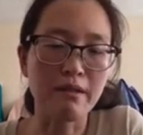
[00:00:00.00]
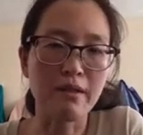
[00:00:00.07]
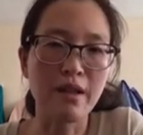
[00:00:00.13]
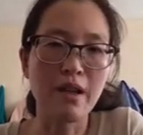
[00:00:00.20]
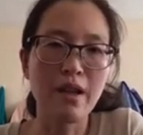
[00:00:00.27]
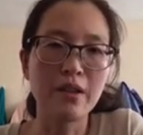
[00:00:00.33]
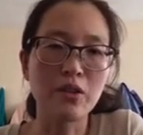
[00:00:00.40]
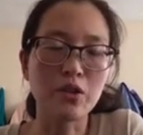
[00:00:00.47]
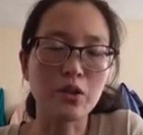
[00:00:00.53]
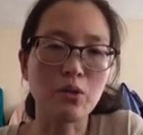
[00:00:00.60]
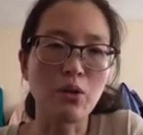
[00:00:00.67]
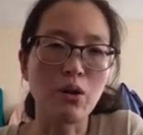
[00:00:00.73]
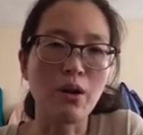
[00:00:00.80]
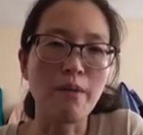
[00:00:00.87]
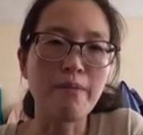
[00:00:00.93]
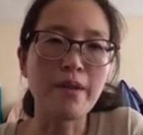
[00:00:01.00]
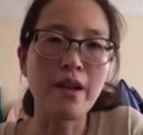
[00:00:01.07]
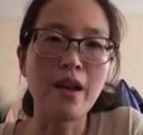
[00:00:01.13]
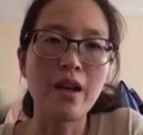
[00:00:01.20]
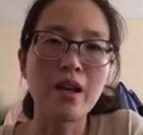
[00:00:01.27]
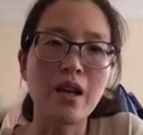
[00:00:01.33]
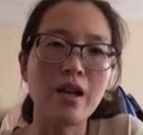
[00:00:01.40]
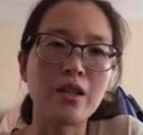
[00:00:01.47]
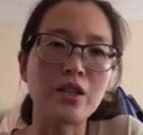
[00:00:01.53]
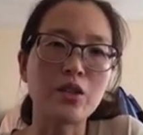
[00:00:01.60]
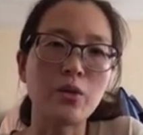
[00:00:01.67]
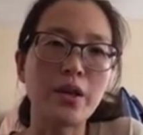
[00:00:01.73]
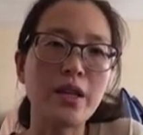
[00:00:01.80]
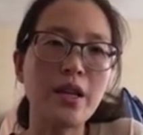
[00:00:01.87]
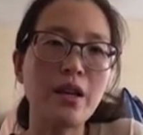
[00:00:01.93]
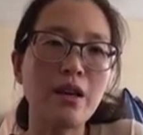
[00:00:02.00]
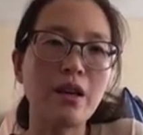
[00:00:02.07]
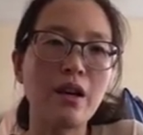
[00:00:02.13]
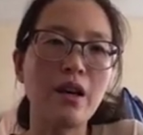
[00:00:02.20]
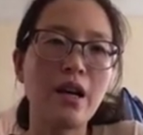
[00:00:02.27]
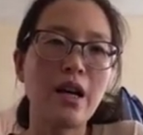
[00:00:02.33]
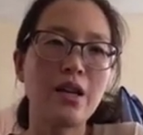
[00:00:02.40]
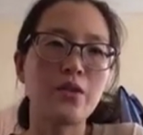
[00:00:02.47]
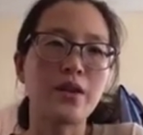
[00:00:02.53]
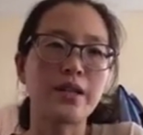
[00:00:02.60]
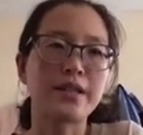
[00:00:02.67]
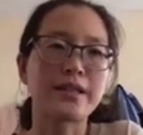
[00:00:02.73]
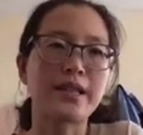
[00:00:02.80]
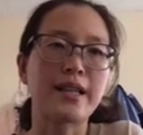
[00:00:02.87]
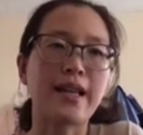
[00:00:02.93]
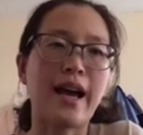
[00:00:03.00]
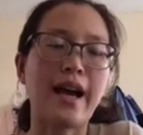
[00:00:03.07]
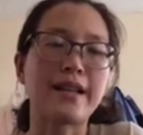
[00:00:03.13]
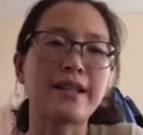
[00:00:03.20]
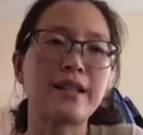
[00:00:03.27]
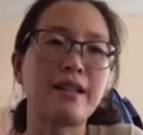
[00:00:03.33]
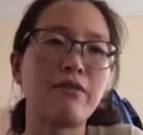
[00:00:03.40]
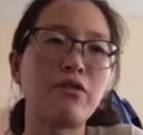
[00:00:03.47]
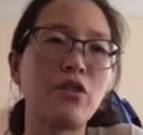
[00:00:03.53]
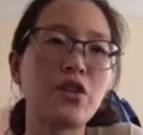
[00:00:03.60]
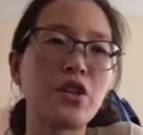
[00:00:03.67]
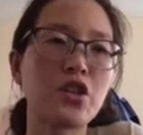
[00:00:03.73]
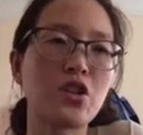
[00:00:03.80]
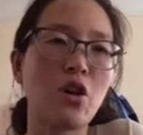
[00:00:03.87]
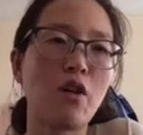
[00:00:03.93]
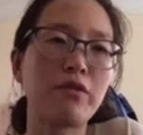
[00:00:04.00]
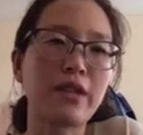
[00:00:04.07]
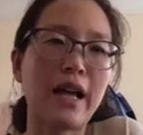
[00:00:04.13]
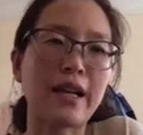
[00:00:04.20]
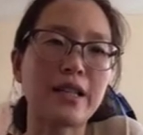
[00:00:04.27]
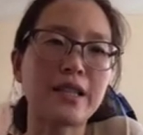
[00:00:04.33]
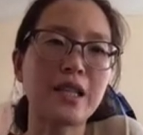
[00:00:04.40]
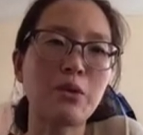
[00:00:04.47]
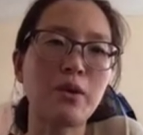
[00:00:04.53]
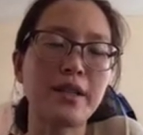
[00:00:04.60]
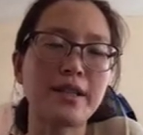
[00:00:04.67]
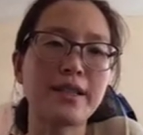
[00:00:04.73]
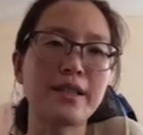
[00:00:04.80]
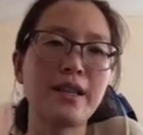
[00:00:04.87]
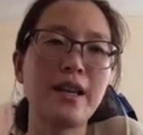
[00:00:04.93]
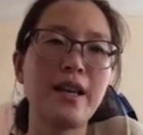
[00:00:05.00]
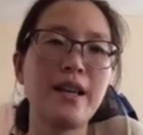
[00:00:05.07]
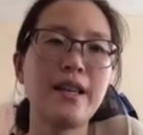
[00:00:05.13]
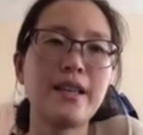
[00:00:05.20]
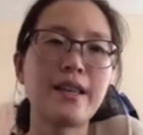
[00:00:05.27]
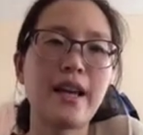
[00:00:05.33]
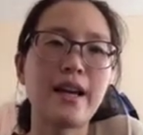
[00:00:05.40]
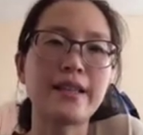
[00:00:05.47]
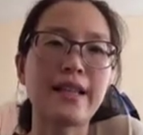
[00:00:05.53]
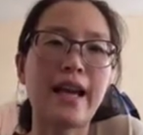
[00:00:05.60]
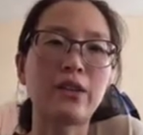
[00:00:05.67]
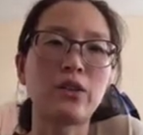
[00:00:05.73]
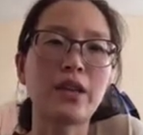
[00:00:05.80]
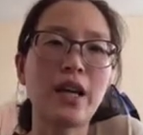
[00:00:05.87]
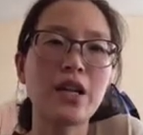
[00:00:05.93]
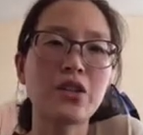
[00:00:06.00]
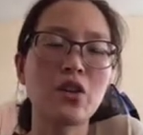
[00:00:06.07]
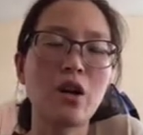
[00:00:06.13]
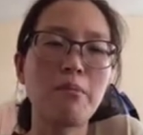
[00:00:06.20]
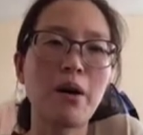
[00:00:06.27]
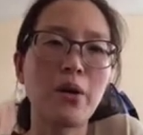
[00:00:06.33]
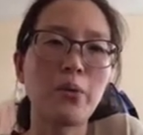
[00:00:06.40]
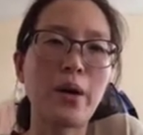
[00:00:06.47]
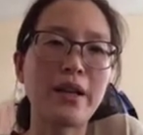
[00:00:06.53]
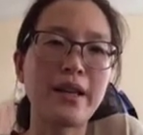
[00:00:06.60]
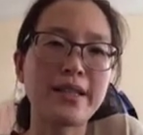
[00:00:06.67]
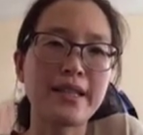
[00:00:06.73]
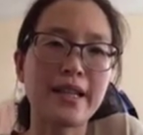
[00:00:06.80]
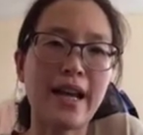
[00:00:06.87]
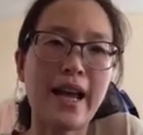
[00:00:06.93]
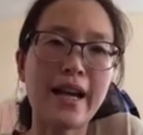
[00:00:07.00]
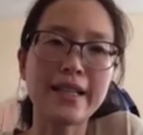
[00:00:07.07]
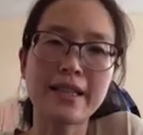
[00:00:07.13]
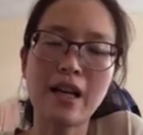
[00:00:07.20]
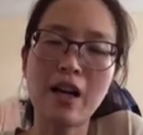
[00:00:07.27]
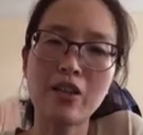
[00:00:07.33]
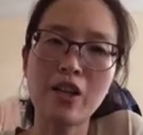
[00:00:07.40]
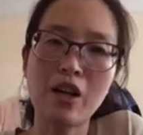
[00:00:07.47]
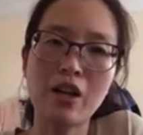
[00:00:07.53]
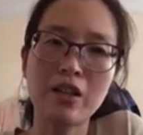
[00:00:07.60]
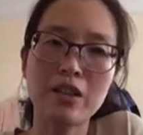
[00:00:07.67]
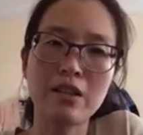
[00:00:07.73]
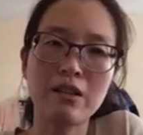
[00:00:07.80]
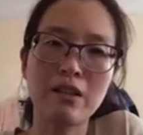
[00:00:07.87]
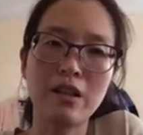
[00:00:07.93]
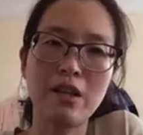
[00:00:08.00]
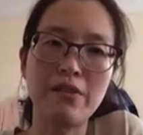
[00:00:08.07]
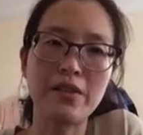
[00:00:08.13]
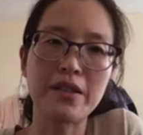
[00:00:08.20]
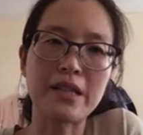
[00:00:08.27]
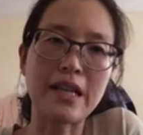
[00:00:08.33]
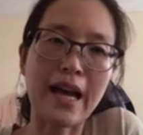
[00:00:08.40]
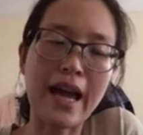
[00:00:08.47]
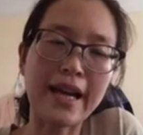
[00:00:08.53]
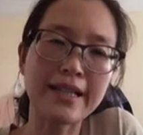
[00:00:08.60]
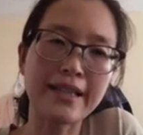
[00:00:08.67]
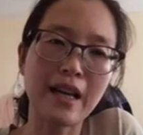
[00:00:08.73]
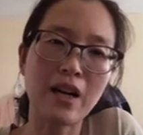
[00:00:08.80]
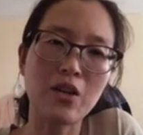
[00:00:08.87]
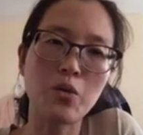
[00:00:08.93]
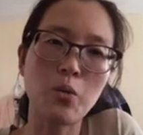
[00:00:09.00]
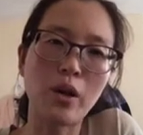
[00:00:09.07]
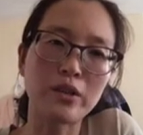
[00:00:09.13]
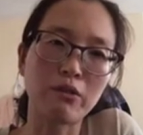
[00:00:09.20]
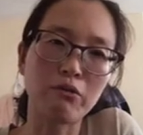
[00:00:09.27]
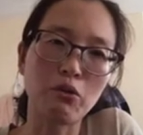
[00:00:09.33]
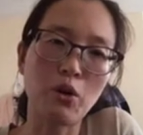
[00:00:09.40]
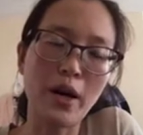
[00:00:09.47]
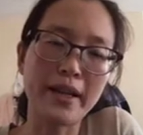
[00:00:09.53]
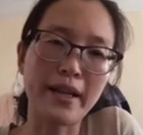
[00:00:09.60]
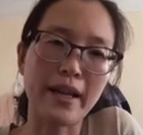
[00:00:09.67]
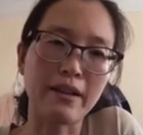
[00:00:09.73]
the score. And so here you can see that for each off-target sequence, there's annotation about whether it's in exon or not. If it's in exon, you want to avoid it,